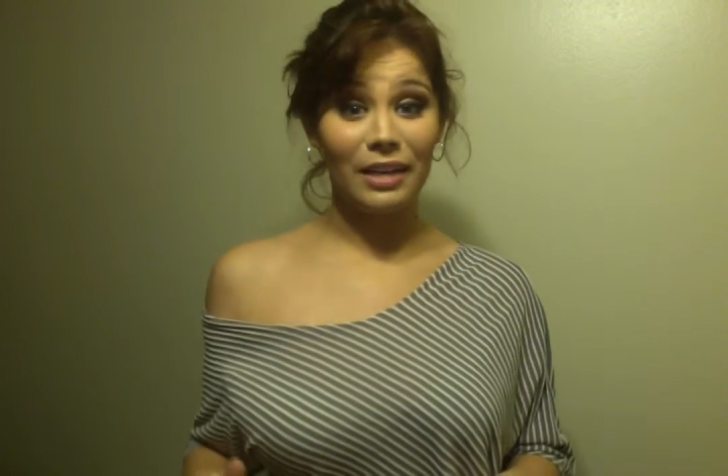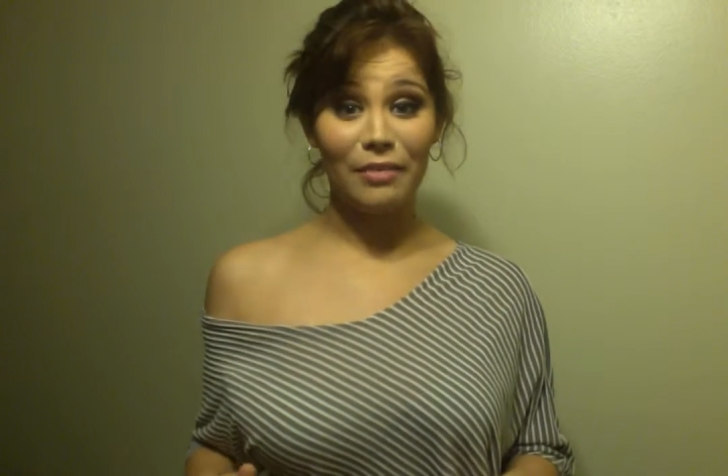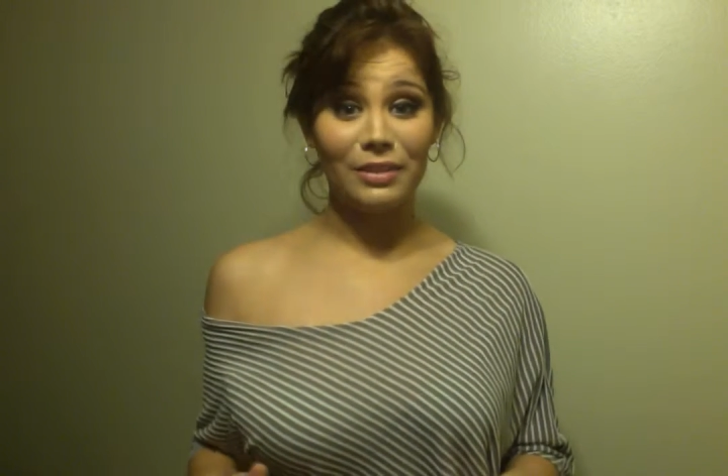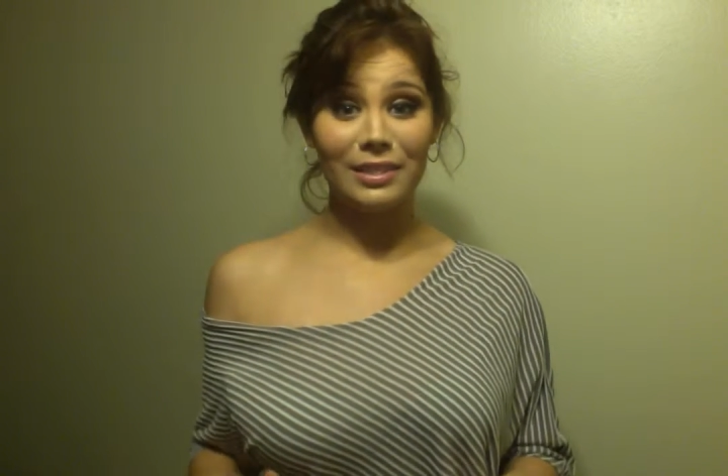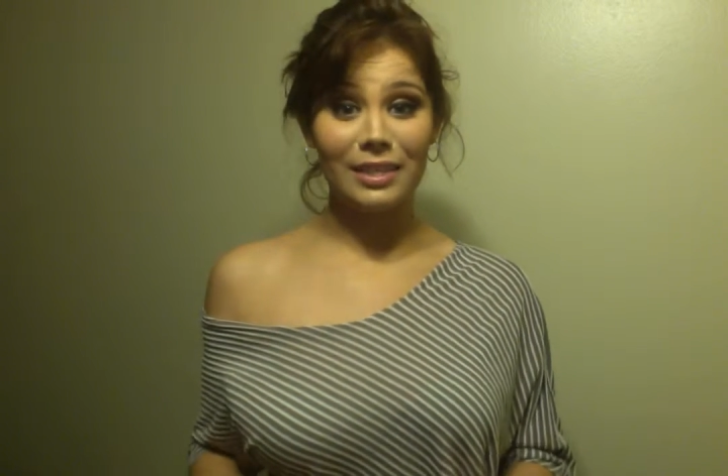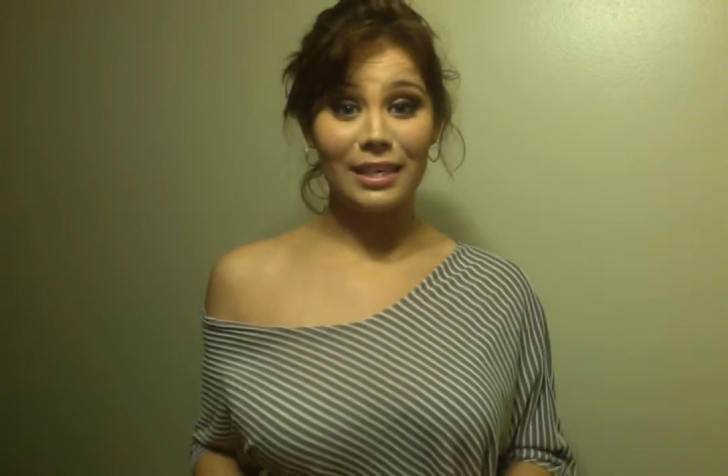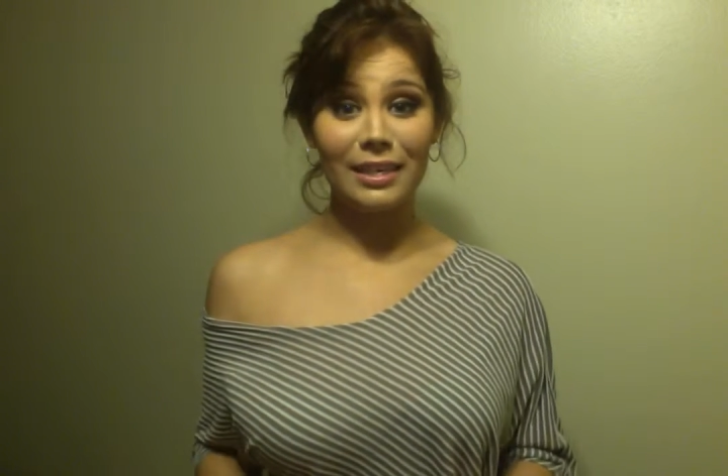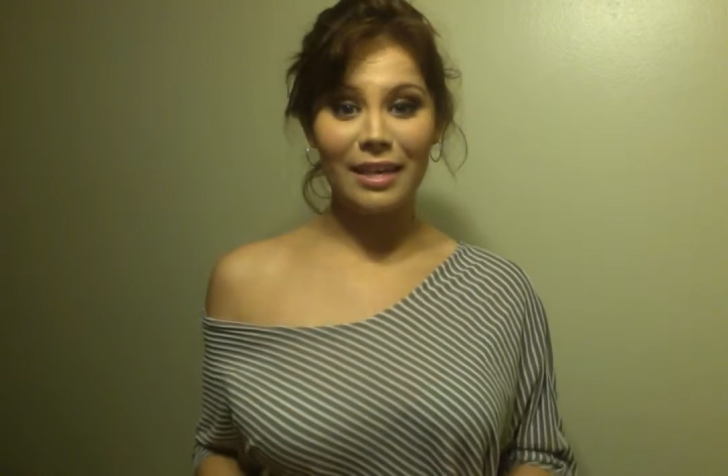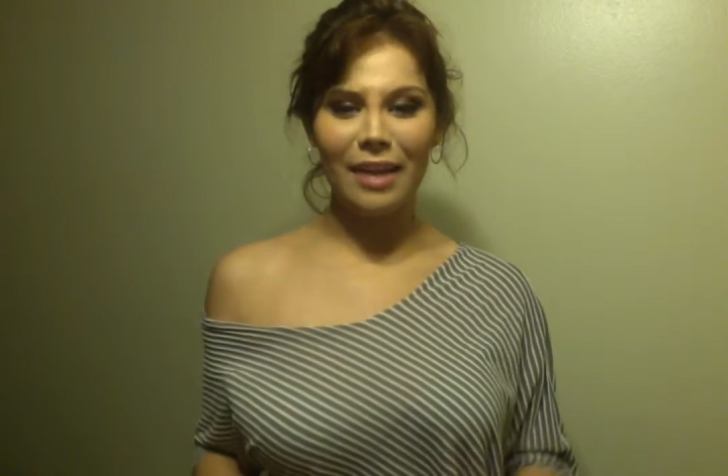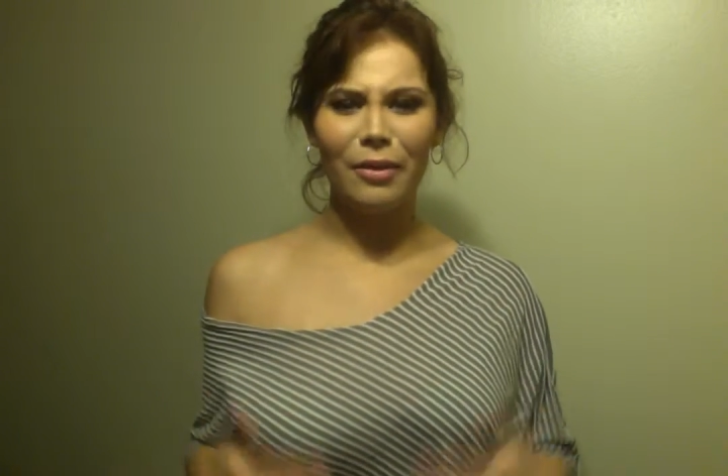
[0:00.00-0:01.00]
AVC
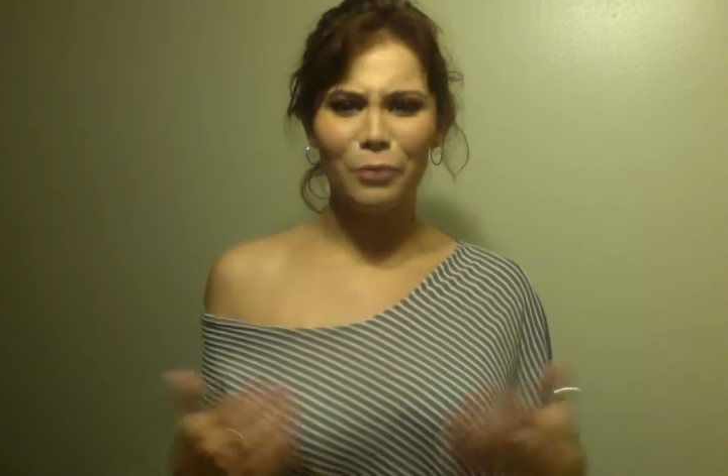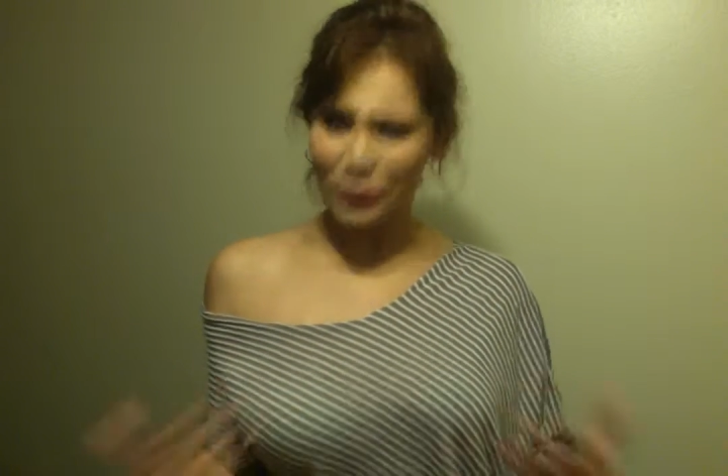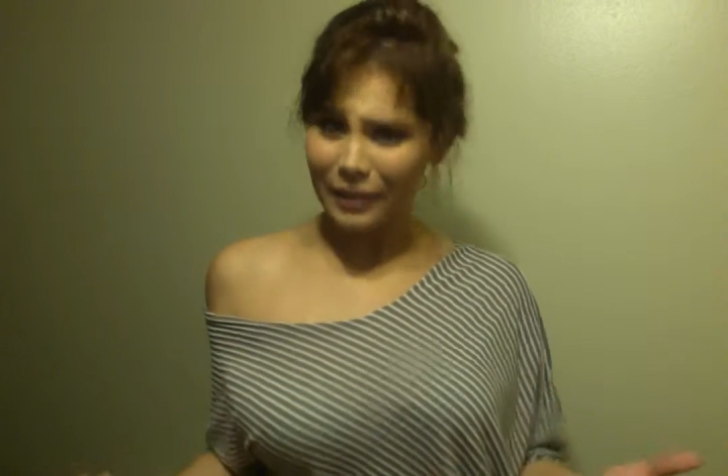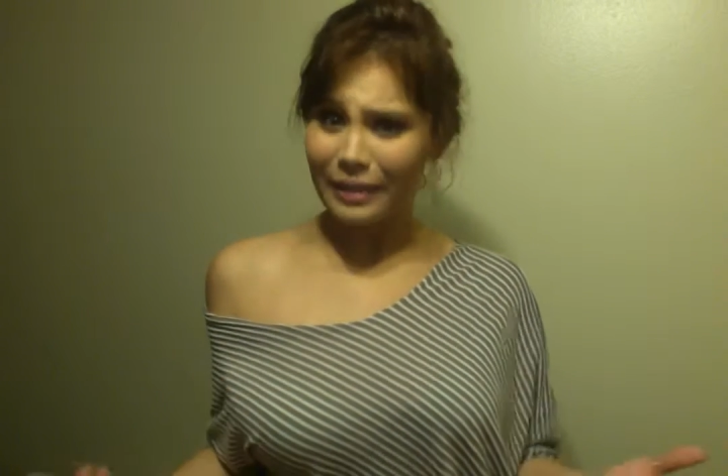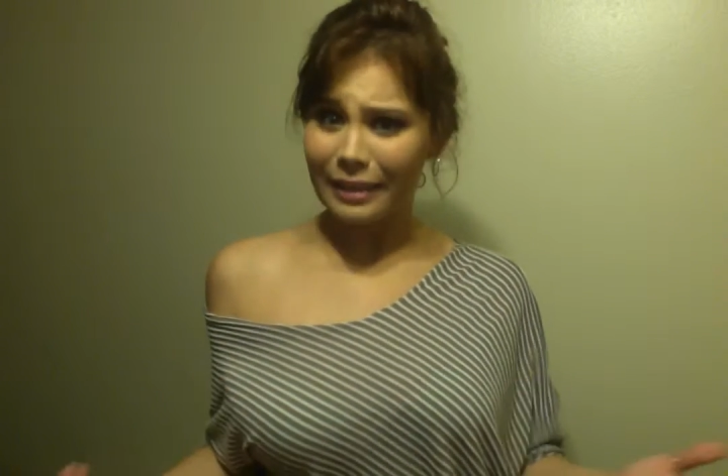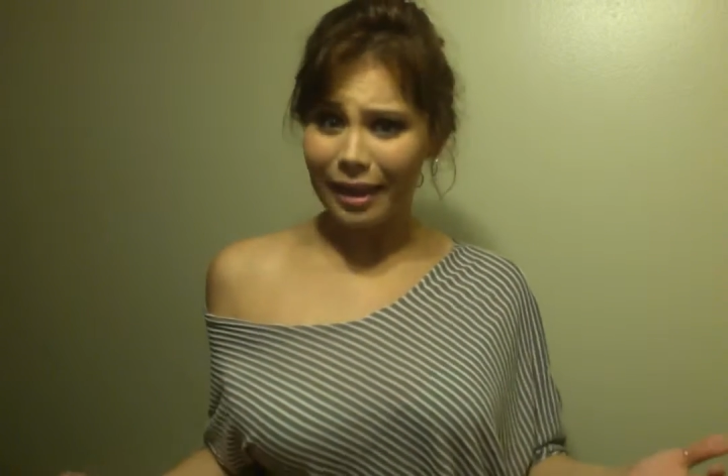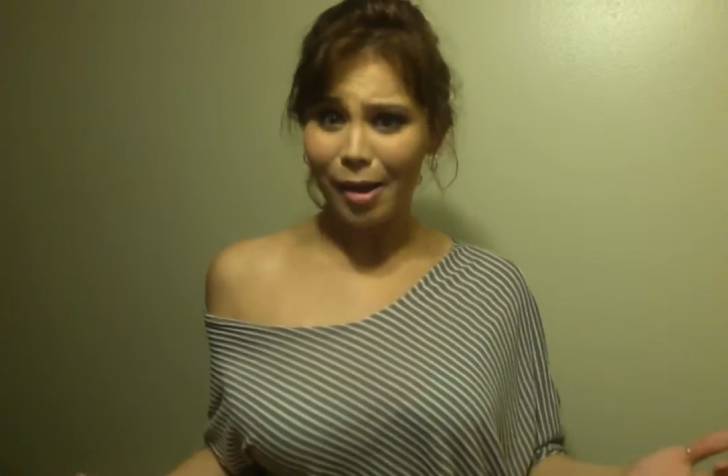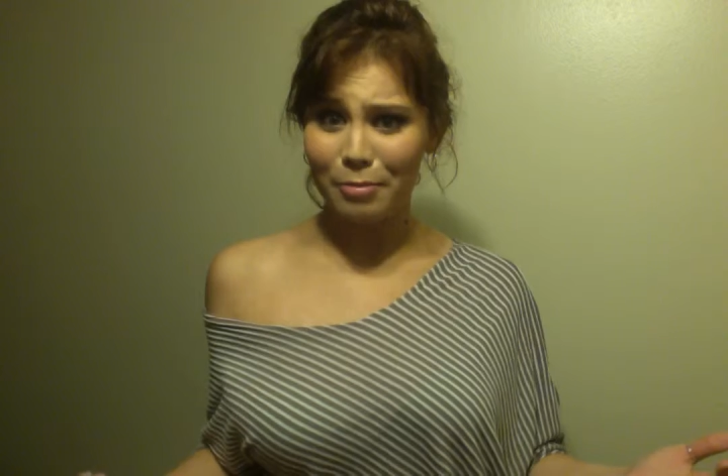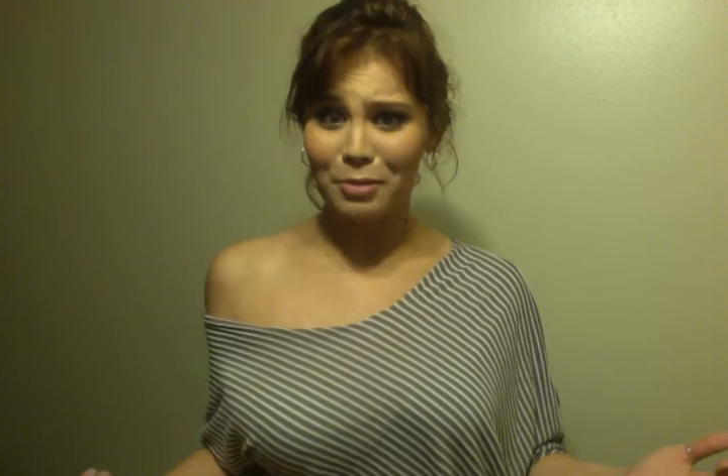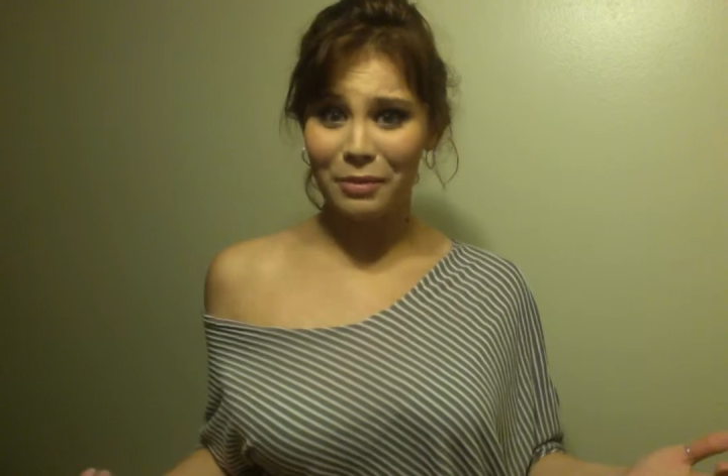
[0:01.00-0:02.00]
that really
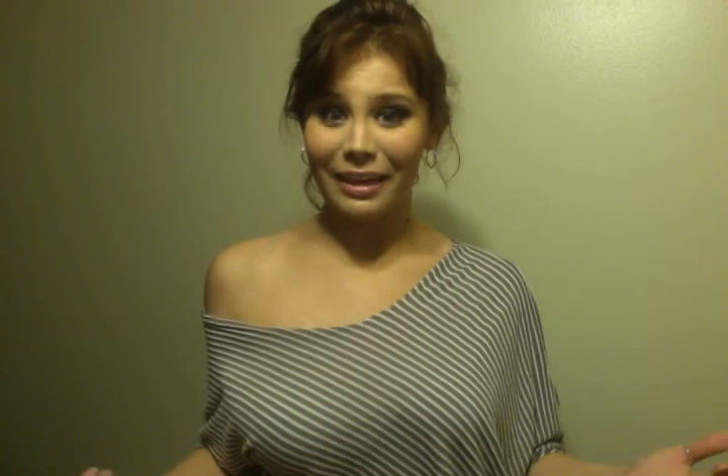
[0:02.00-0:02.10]
helped me.